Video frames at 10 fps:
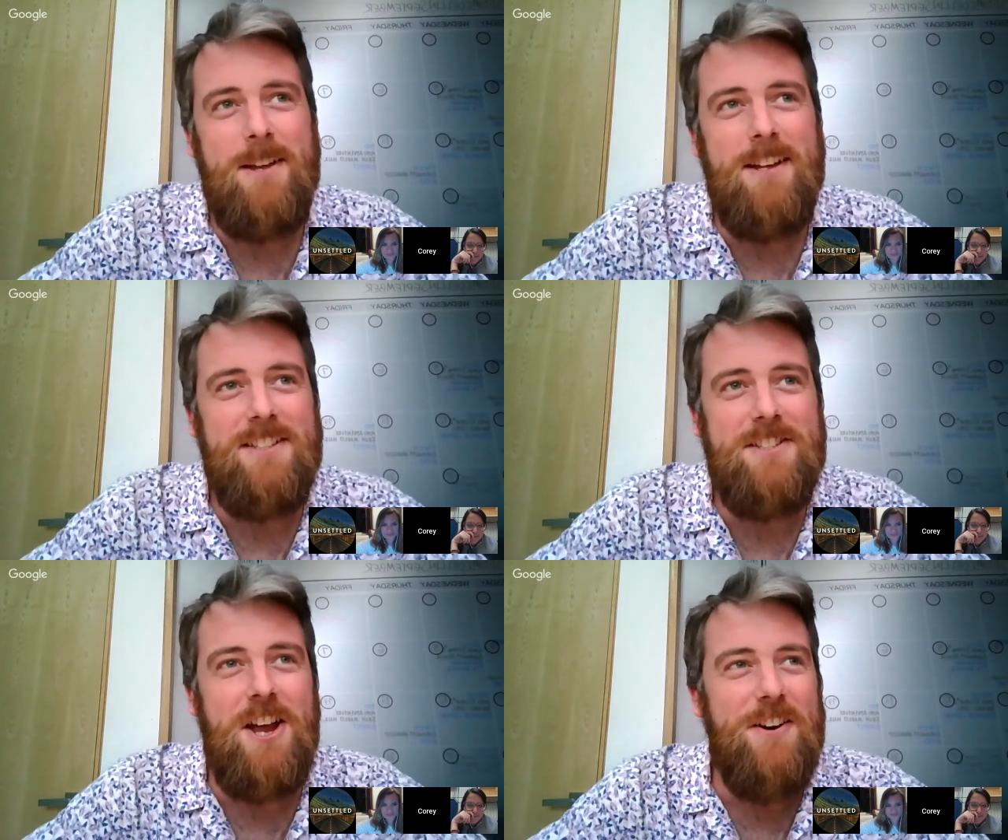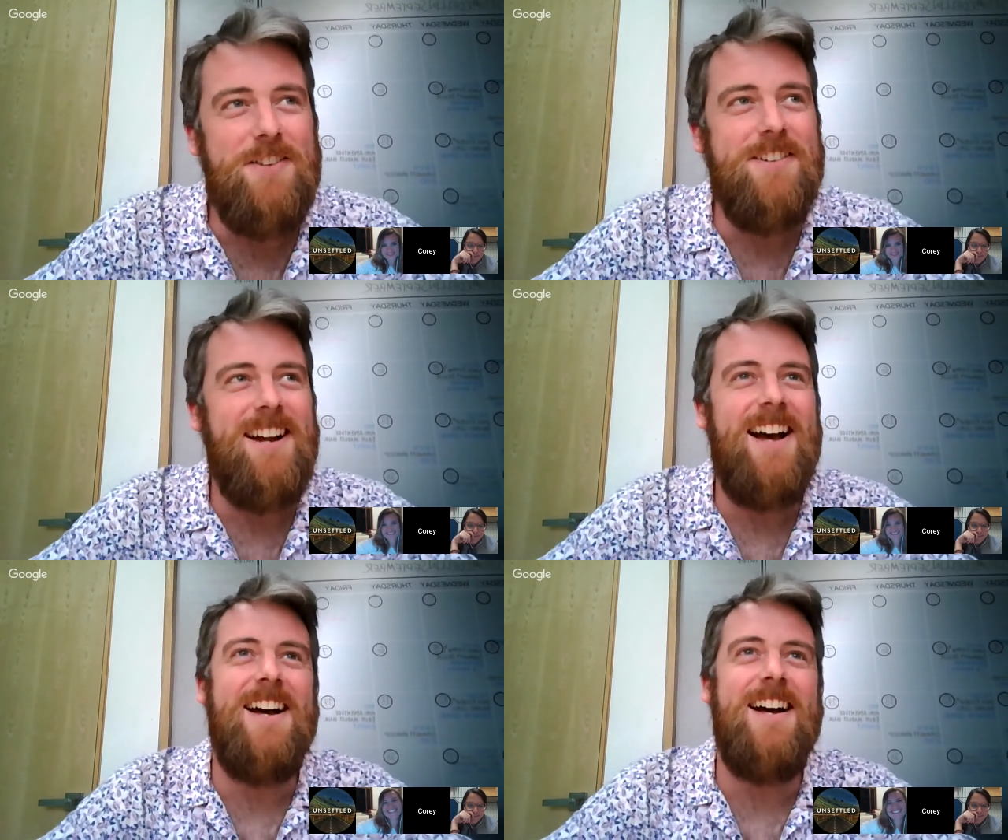So
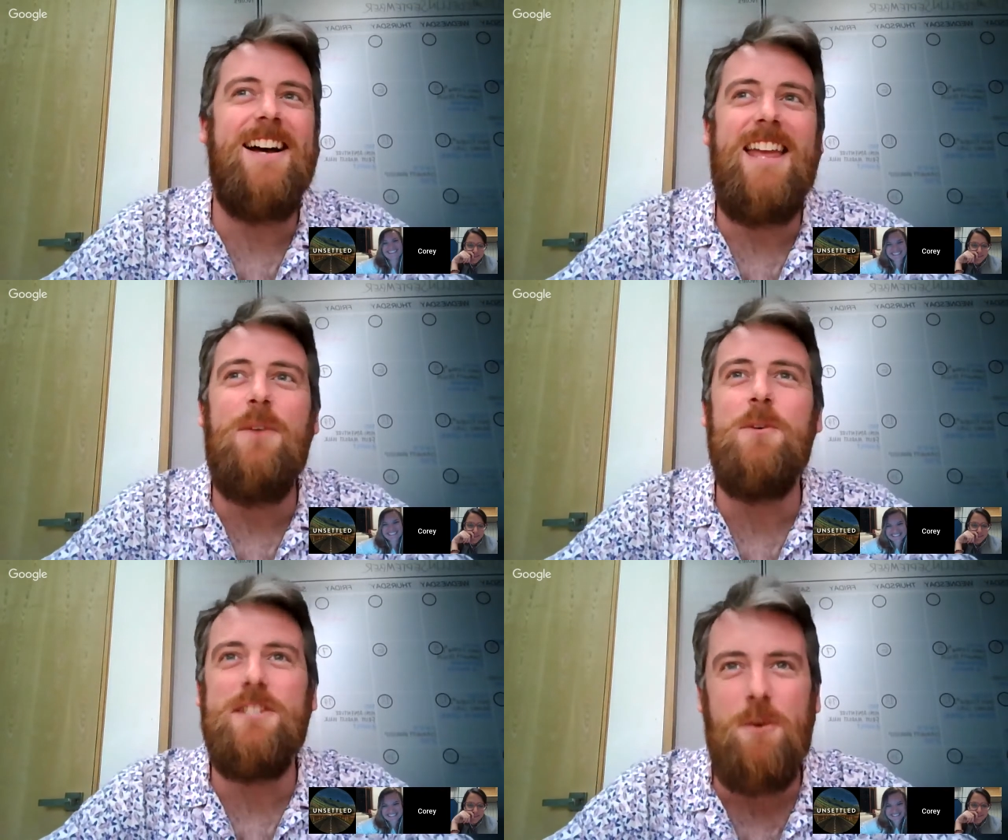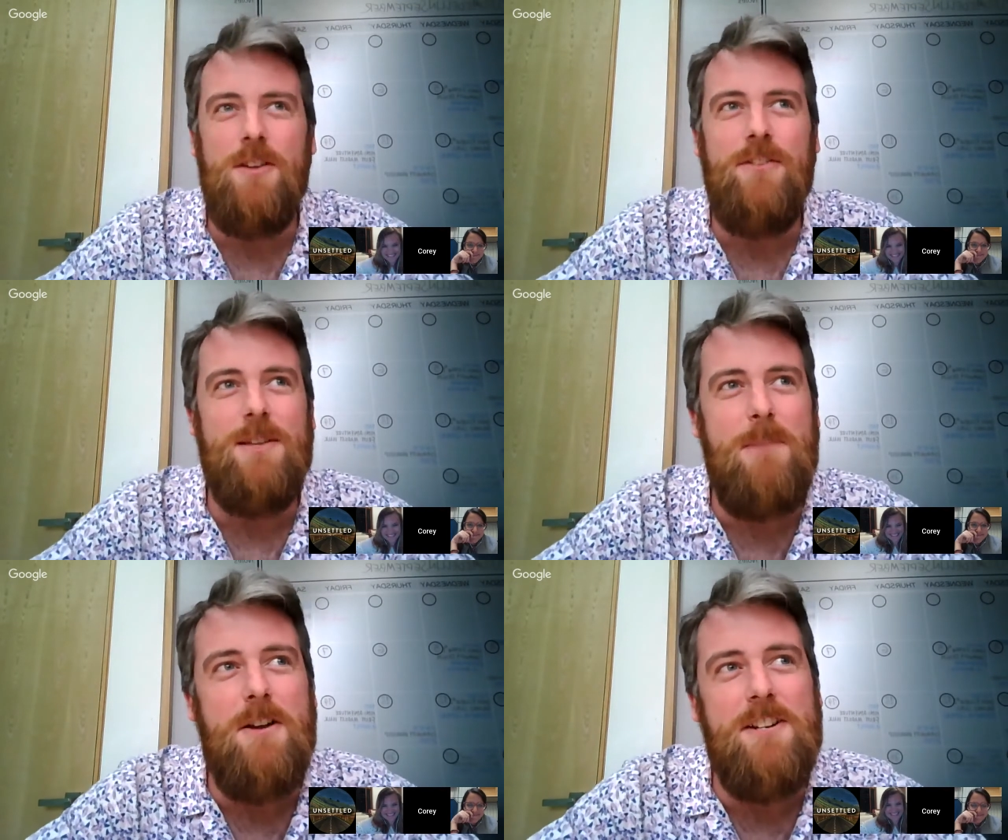it was sort of an
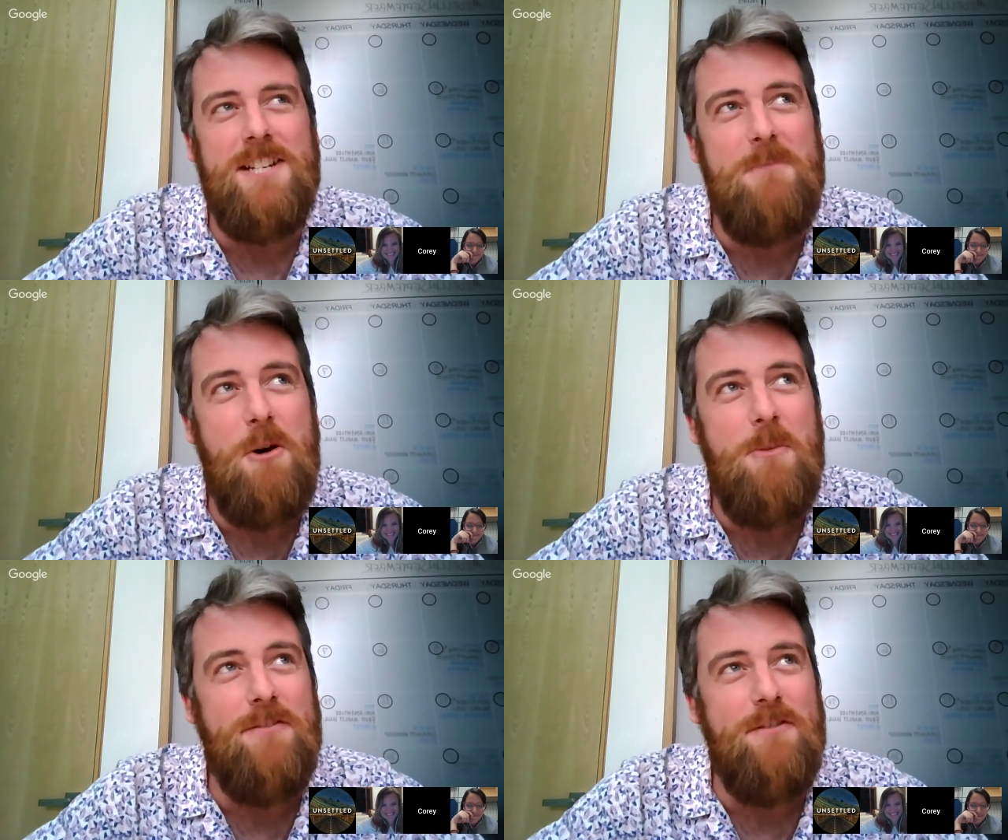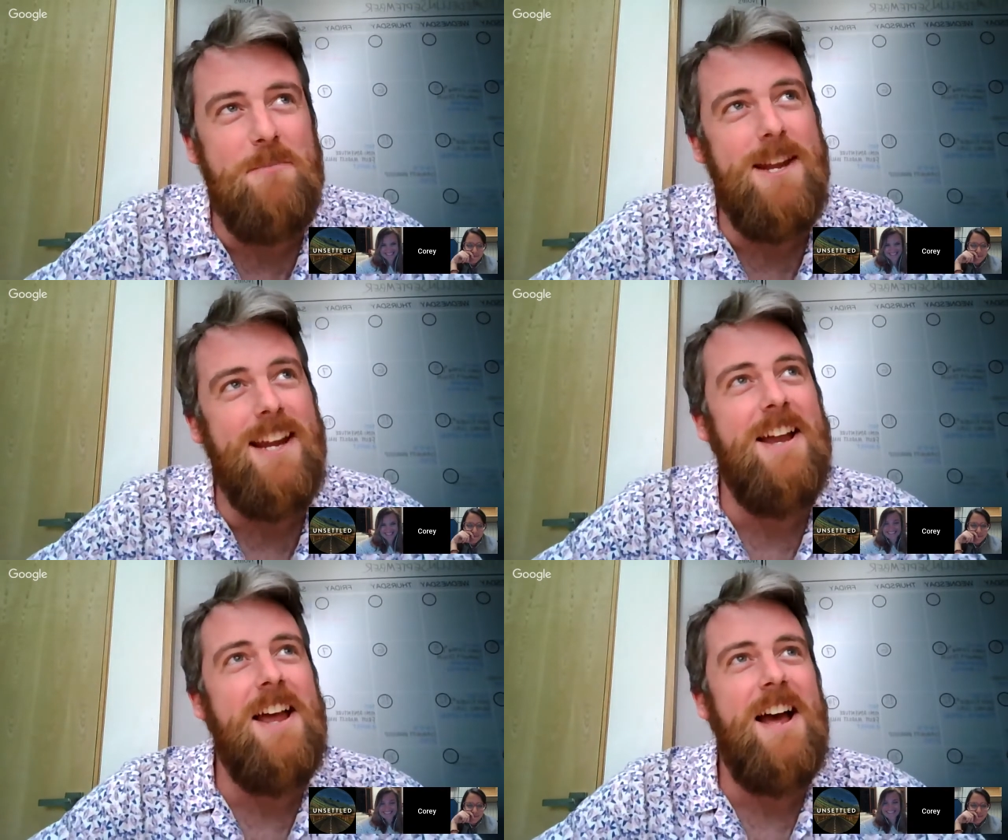embarrassing moment for
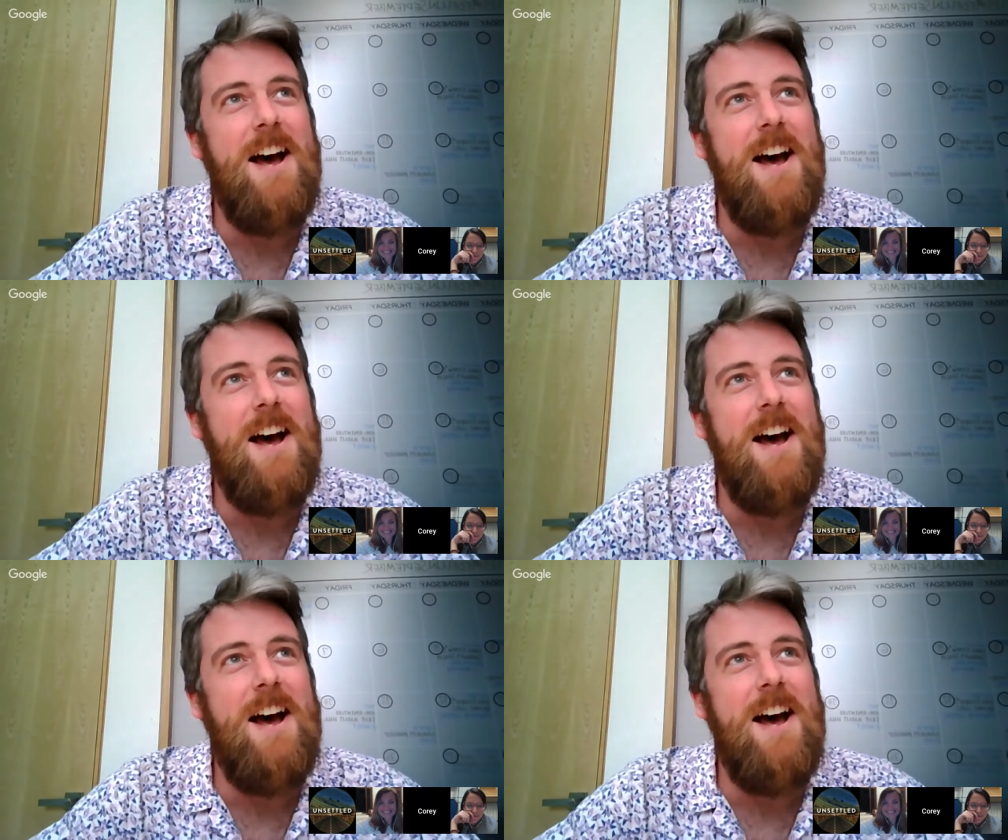me.